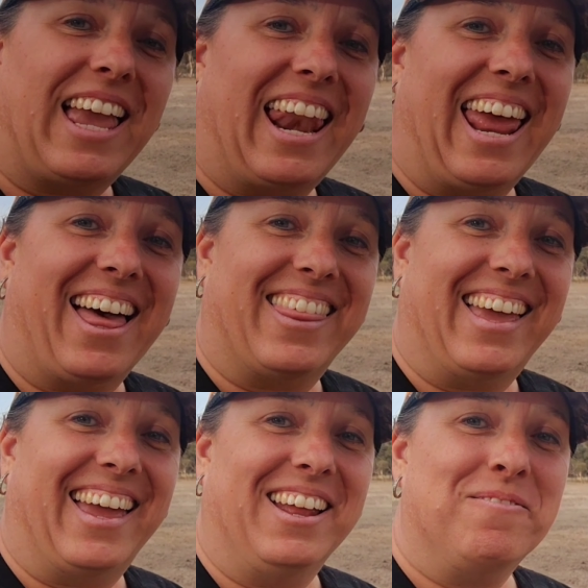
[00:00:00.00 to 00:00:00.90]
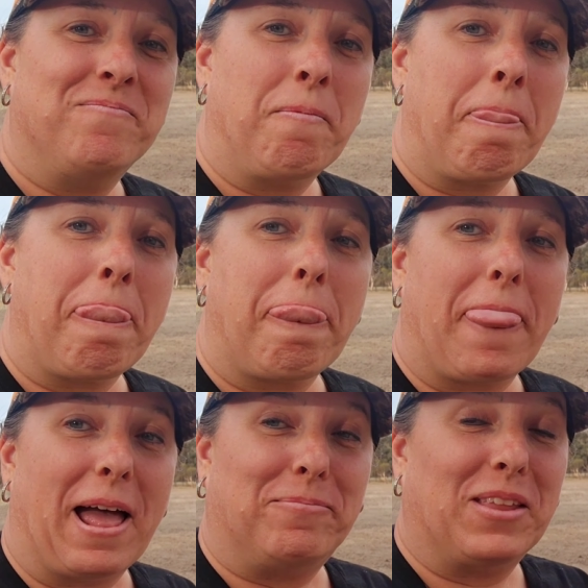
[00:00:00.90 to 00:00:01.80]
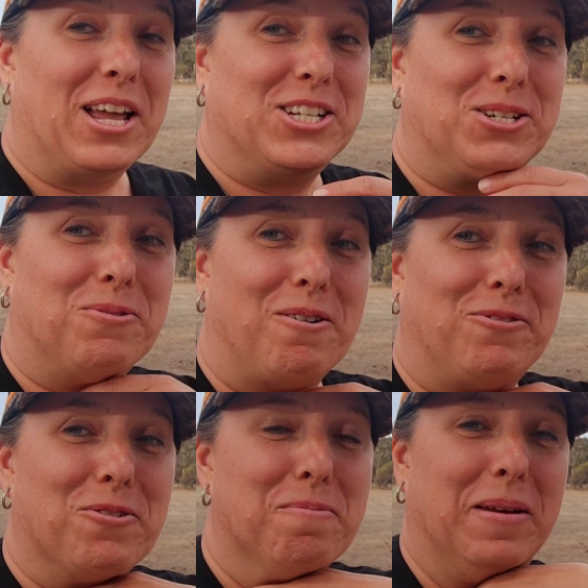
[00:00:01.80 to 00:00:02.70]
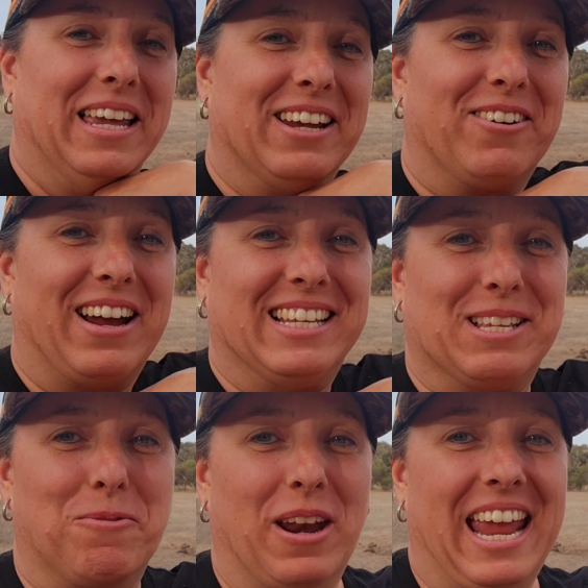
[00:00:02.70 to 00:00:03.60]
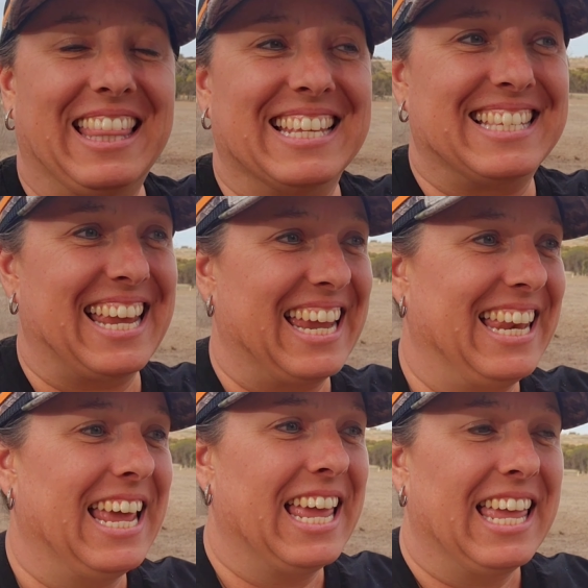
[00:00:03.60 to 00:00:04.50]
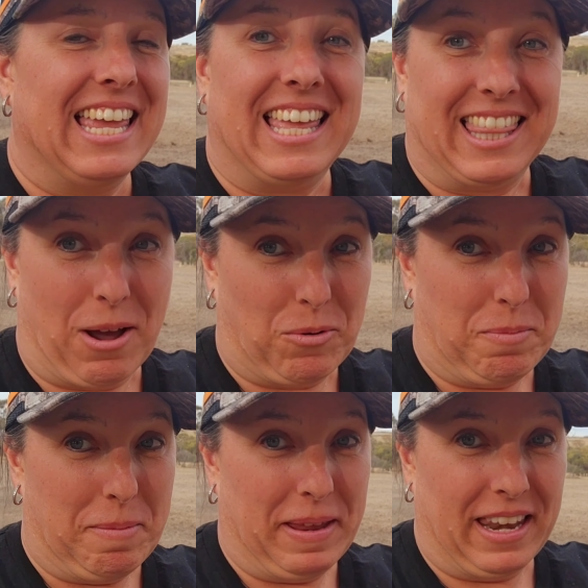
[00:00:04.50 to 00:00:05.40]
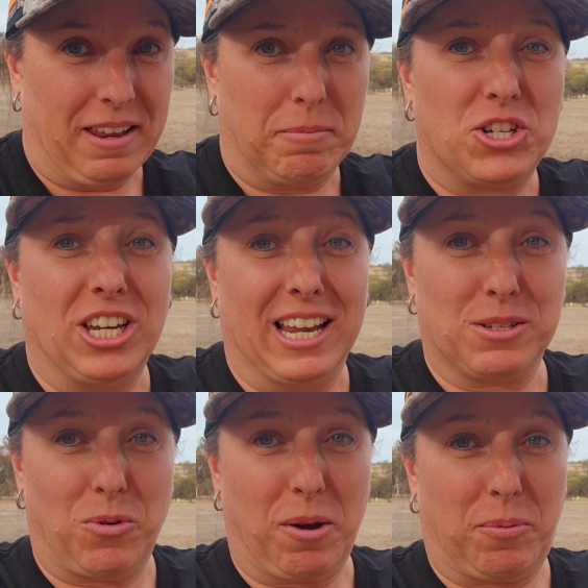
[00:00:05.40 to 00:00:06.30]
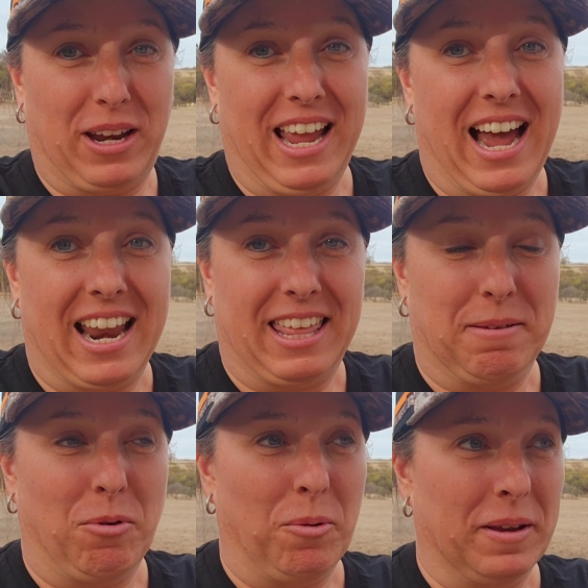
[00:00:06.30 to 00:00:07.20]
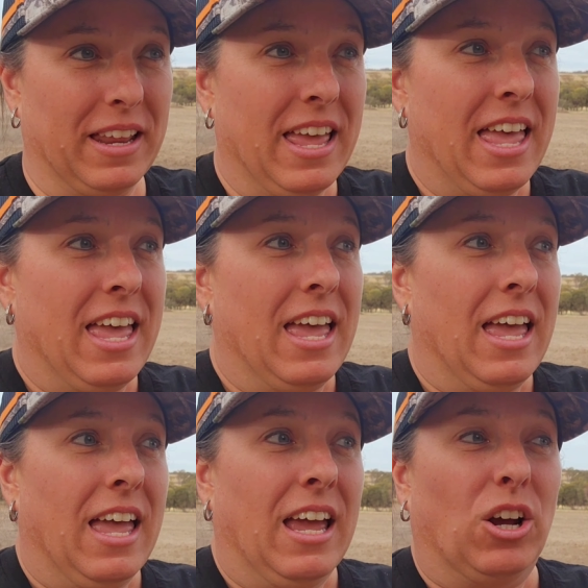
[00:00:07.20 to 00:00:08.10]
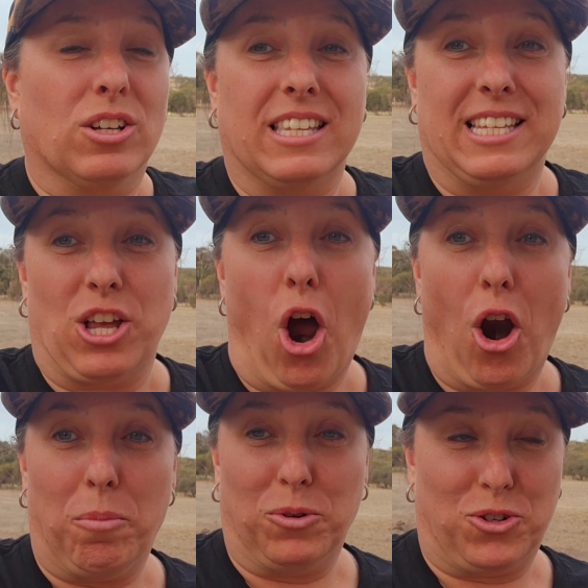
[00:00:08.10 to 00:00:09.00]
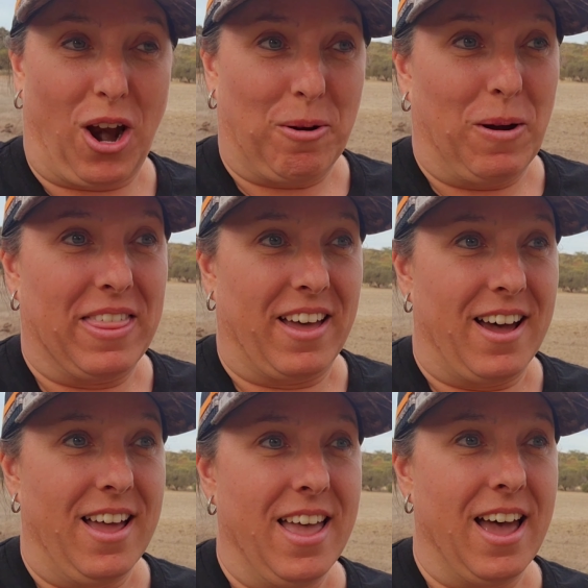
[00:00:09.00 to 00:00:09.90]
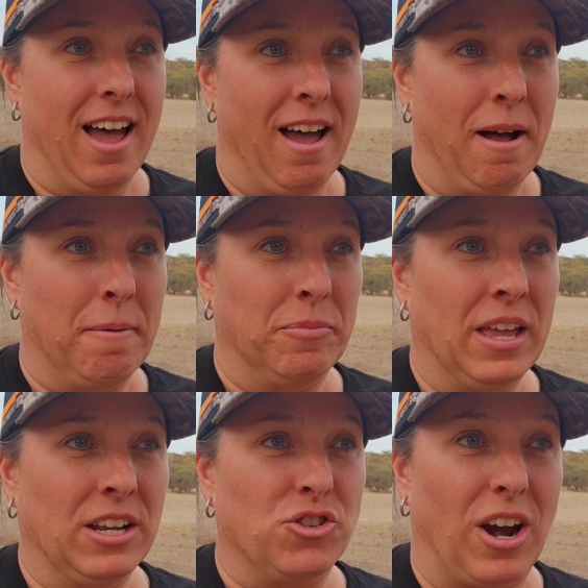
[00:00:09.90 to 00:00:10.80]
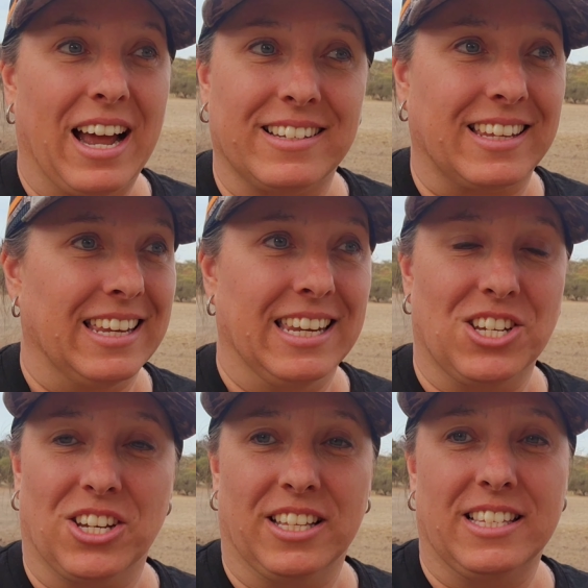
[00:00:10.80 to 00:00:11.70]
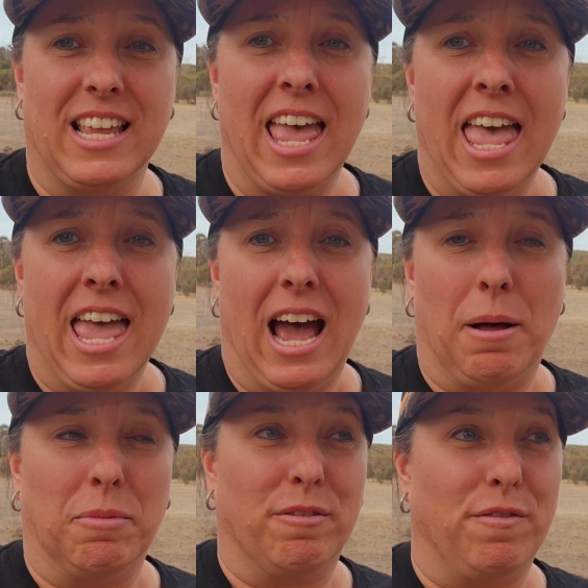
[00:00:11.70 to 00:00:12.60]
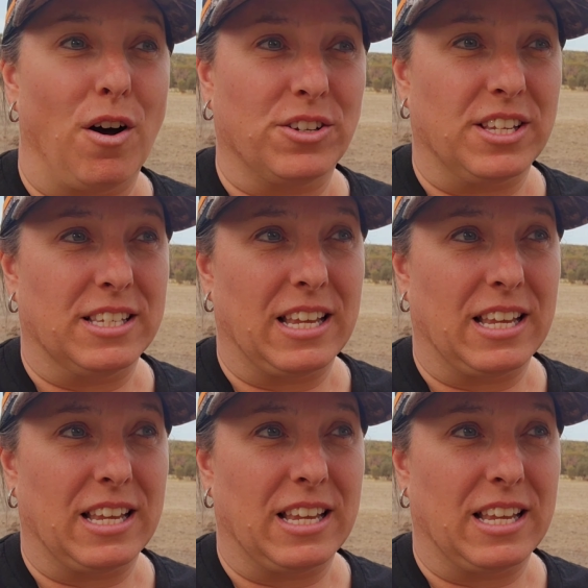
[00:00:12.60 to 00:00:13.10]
get out there and shoo off all the pink and greys that want to eat the seed, that would be mint. She does work pretty hard at the moment. Because of this horrible dry weather, drought conditions, the foxes